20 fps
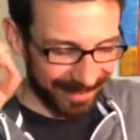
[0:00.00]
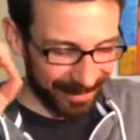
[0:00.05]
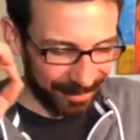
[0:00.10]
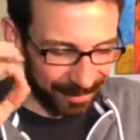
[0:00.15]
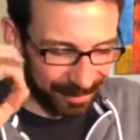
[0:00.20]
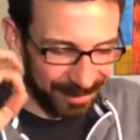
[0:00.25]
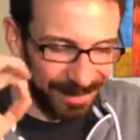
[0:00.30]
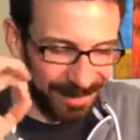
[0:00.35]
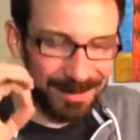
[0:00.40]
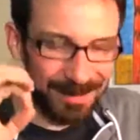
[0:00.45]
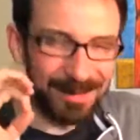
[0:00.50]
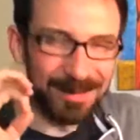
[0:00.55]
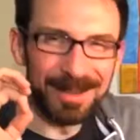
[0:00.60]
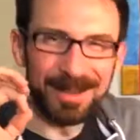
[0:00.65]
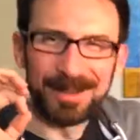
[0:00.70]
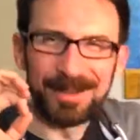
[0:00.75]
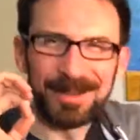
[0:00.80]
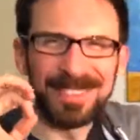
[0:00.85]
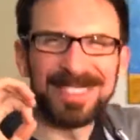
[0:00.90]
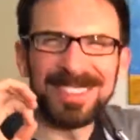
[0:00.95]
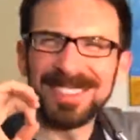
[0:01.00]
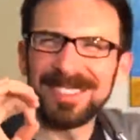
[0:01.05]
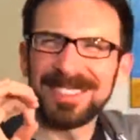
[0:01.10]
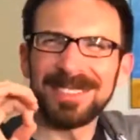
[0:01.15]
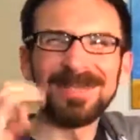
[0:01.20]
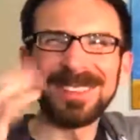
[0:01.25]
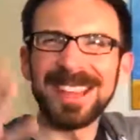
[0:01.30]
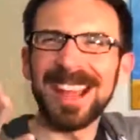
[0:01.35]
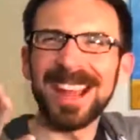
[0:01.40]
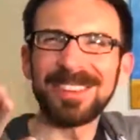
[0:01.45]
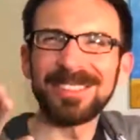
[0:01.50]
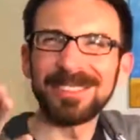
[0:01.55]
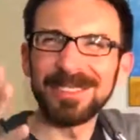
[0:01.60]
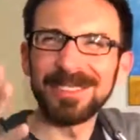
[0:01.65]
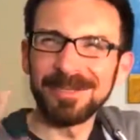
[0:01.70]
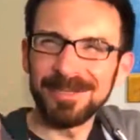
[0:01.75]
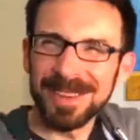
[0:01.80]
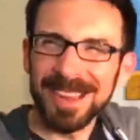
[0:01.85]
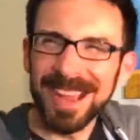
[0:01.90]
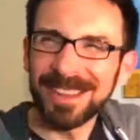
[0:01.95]
really weird when you see somebody actually
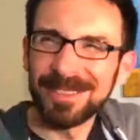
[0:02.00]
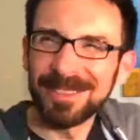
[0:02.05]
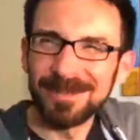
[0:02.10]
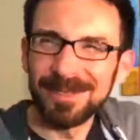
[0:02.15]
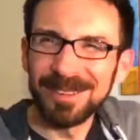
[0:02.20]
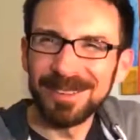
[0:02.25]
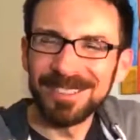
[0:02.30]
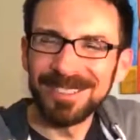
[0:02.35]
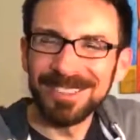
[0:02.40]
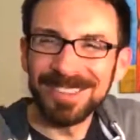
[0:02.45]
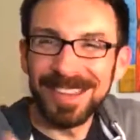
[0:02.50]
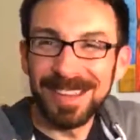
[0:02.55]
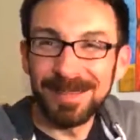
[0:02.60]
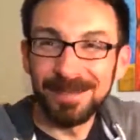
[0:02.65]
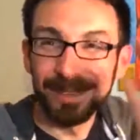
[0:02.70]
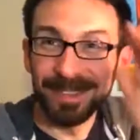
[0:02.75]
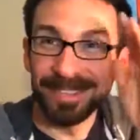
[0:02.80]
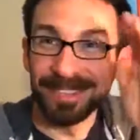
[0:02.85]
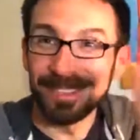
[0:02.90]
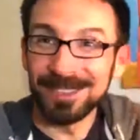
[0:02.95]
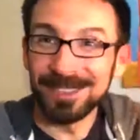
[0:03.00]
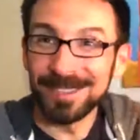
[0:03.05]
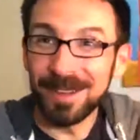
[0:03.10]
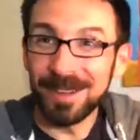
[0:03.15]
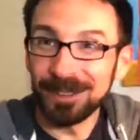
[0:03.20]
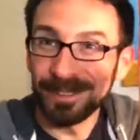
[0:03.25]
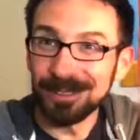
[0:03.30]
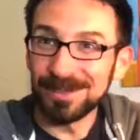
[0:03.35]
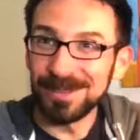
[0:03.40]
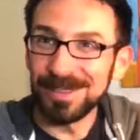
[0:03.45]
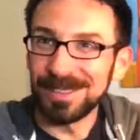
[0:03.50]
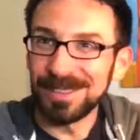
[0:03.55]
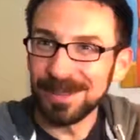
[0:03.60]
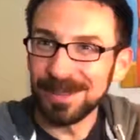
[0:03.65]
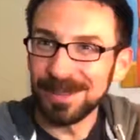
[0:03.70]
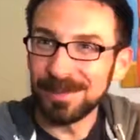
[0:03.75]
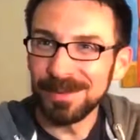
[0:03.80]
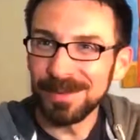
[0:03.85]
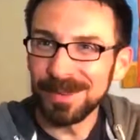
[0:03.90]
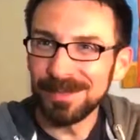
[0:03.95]
react to what you're saying, but it's still also in the
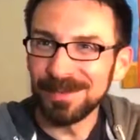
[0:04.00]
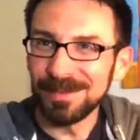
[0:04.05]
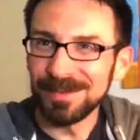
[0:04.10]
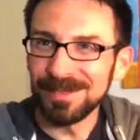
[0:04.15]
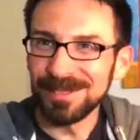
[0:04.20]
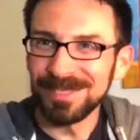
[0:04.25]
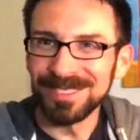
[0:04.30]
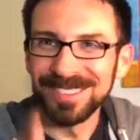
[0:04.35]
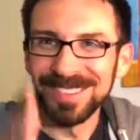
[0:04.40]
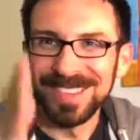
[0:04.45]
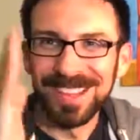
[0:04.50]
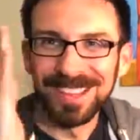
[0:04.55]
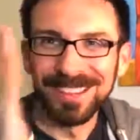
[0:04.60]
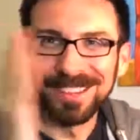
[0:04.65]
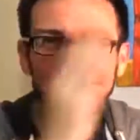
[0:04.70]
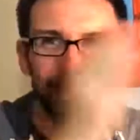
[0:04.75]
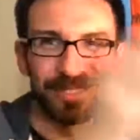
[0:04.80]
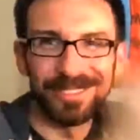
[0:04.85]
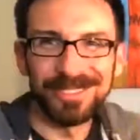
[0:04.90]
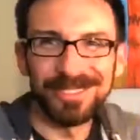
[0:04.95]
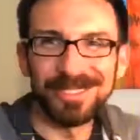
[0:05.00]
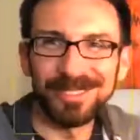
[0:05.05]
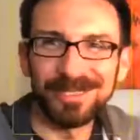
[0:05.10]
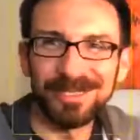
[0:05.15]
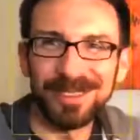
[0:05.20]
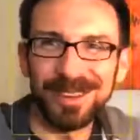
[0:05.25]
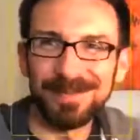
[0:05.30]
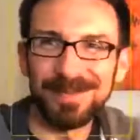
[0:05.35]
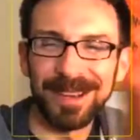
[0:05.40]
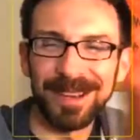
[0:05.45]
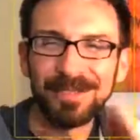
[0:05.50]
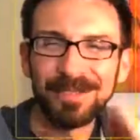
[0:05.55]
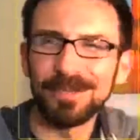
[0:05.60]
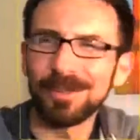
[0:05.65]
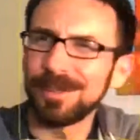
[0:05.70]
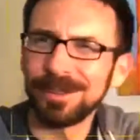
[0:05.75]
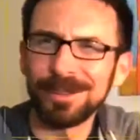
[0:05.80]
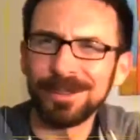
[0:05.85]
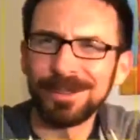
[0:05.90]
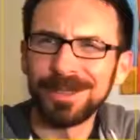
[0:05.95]
peripherals because you're still trying to make sure
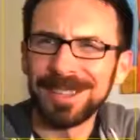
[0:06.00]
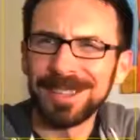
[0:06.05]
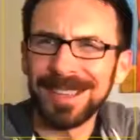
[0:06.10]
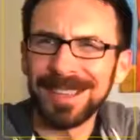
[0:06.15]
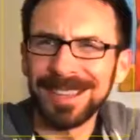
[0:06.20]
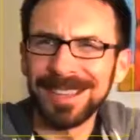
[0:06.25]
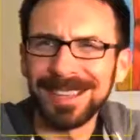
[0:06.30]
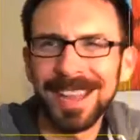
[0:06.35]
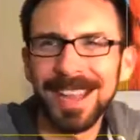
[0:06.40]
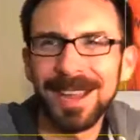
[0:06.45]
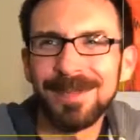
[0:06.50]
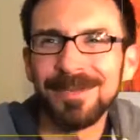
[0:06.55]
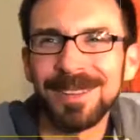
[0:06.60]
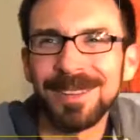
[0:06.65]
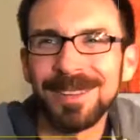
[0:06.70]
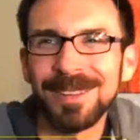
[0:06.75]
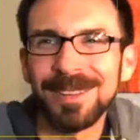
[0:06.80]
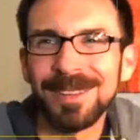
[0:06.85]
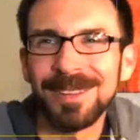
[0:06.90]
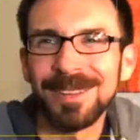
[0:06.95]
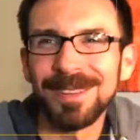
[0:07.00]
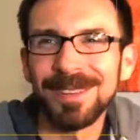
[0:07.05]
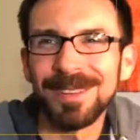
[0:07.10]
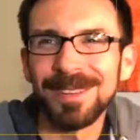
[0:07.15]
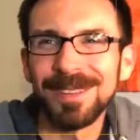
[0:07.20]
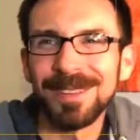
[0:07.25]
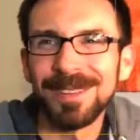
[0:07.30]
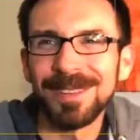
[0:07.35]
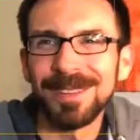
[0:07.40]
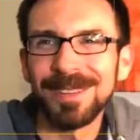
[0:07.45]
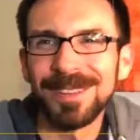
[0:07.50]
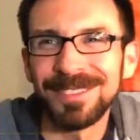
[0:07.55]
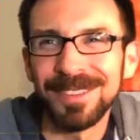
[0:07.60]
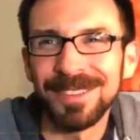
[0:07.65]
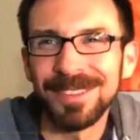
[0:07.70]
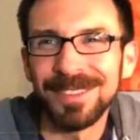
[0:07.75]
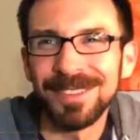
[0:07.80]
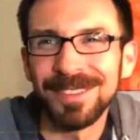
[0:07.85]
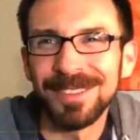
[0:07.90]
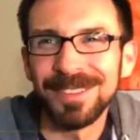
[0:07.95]
you're looking at a camera in some way
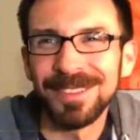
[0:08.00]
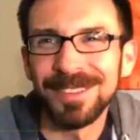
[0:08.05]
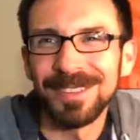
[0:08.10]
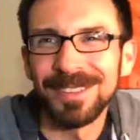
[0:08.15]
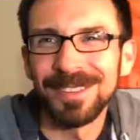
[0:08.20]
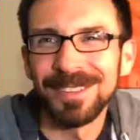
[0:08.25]
and adjusting